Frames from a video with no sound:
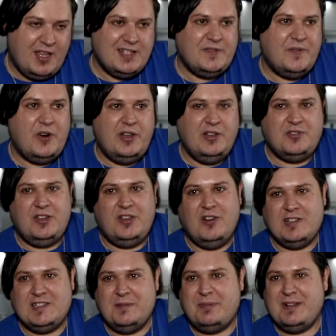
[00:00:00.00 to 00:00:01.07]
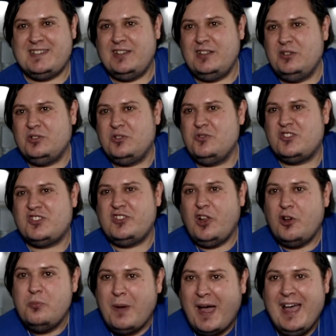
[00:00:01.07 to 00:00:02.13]
a very interesting concept, but it's a little too
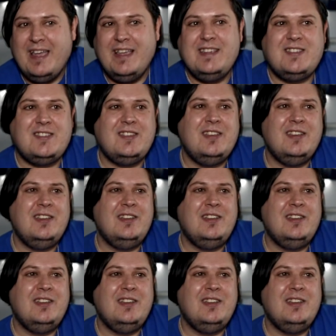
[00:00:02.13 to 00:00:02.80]
slow-paced.